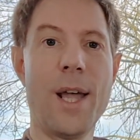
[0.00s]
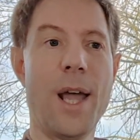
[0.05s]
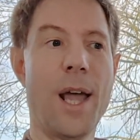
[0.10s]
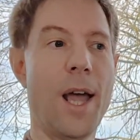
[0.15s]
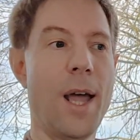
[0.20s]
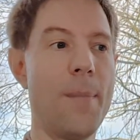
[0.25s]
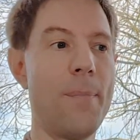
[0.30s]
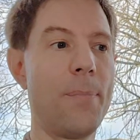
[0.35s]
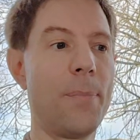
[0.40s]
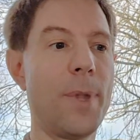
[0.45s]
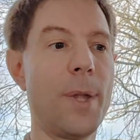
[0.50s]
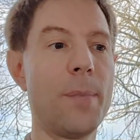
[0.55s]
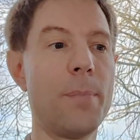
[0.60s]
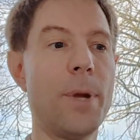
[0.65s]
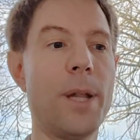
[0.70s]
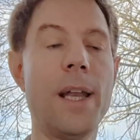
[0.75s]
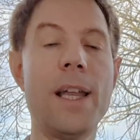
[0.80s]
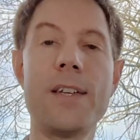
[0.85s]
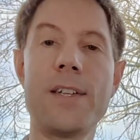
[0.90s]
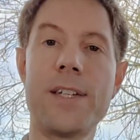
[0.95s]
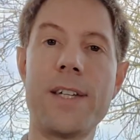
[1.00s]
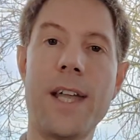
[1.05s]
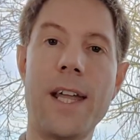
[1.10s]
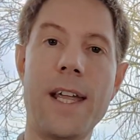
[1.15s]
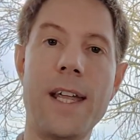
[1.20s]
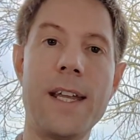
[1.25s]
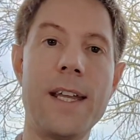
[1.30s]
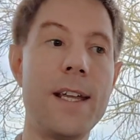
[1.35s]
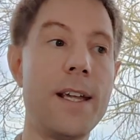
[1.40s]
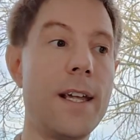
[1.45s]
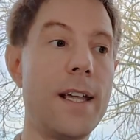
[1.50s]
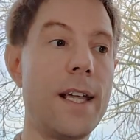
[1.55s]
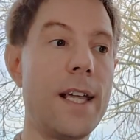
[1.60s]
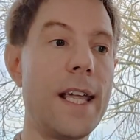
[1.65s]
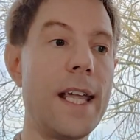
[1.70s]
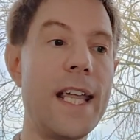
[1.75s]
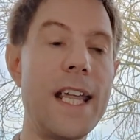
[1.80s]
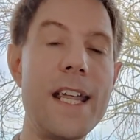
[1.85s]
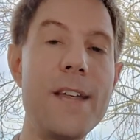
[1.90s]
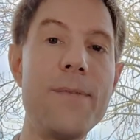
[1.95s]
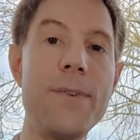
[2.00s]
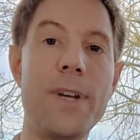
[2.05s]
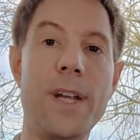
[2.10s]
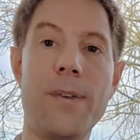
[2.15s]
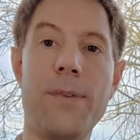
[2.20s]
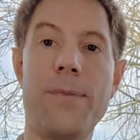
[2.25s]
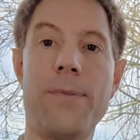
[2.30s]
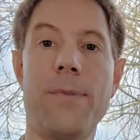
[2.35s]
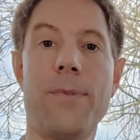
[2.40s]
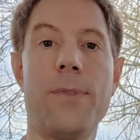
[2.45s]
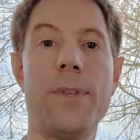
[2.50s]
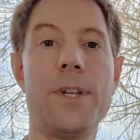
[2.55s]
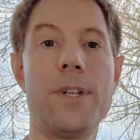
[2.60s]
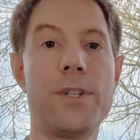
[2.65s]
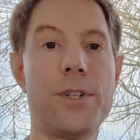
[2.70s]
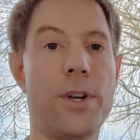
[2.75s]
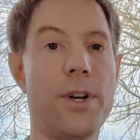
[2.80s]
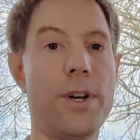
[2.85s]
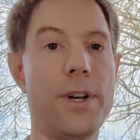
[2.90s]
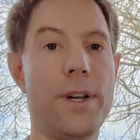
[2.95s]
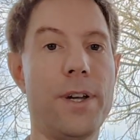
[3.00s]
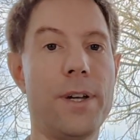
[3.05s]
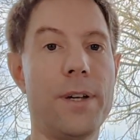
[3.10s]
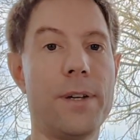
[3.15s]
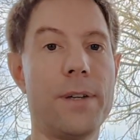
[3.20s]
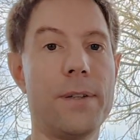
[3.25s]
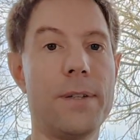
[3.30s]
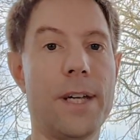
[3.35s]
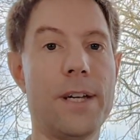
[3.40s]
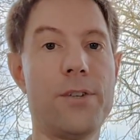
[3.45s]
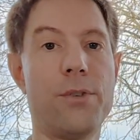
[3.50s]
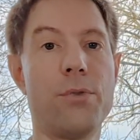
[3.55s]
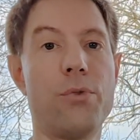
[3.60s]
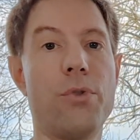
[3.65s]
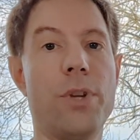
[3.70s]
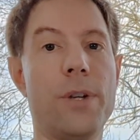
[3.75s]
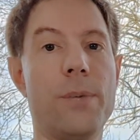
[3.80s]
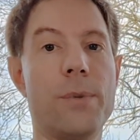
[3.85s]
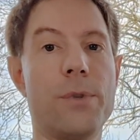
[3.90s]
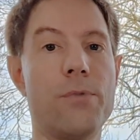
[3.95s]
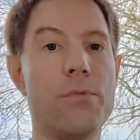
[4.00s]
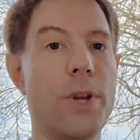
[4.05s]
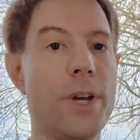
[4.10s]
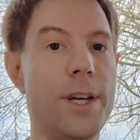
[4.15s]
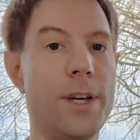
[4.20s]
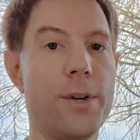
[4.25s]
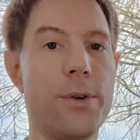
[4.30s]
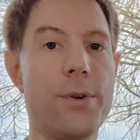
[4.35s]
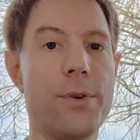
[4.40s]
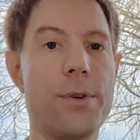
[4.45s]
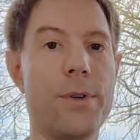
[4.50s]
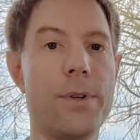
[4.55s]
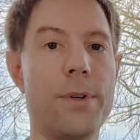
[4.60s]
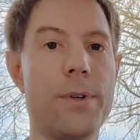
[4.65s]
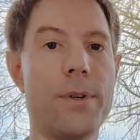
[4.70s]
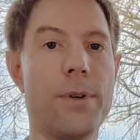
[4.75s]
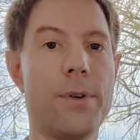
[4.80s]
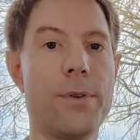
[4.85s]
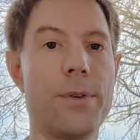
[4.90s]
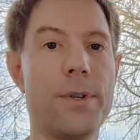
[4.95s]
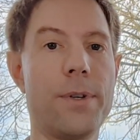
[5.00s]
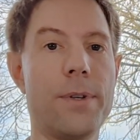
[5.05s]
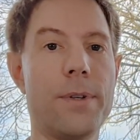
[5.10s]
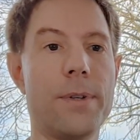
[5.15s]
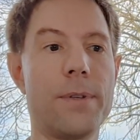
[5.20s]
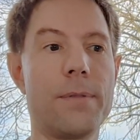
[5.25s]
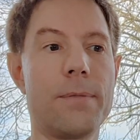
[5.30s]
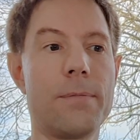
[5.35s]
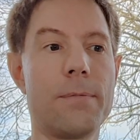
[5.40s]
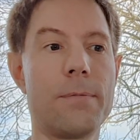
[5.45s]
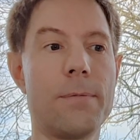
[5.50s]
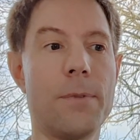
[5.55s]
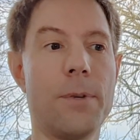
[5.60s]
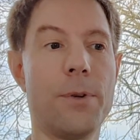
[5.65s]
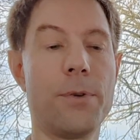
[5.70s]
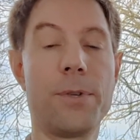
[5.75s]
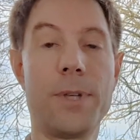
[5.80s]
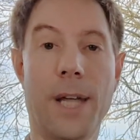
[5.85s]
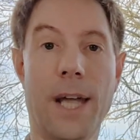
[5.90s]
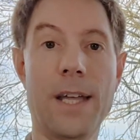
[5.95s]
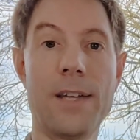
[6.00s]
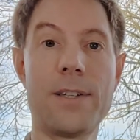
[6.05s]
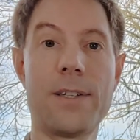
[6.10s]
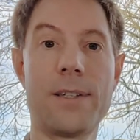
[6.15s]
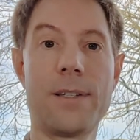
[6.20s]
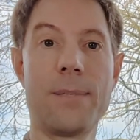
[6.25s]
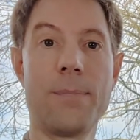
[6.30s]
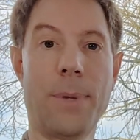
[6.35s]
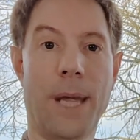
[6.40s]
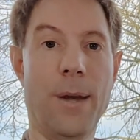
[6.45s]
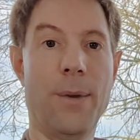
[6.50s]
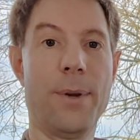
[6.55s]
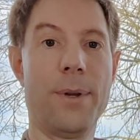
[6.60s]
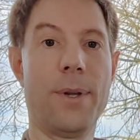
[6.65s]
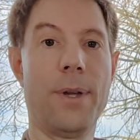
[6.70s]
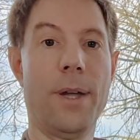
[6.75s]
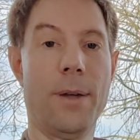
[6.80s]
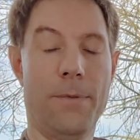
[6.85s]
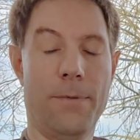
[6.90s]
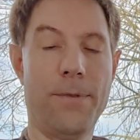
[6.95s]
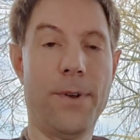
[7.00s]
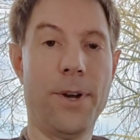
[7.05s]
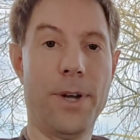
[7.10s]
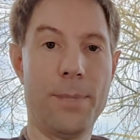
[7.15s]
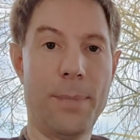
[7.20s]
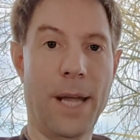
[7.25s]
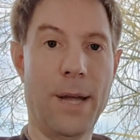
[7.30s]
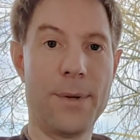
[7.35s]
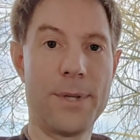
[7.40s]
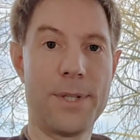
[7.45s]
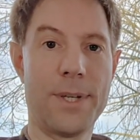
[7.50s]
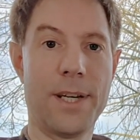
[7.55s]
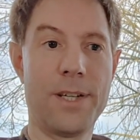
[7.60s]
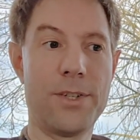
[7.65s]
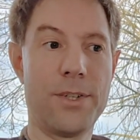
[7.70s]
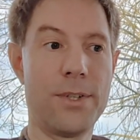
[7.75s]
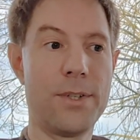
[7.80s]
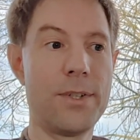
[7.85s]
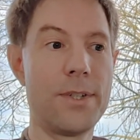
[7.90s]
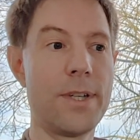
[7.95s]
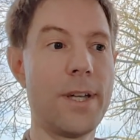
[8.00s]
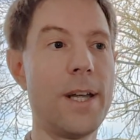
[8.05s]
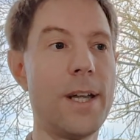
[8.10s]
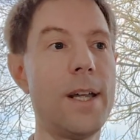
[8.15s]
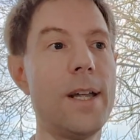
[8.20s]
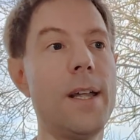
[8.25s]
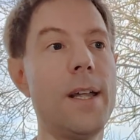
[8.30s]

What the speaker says: But let's say, even if the entire national grid was running on gas power fired power stations,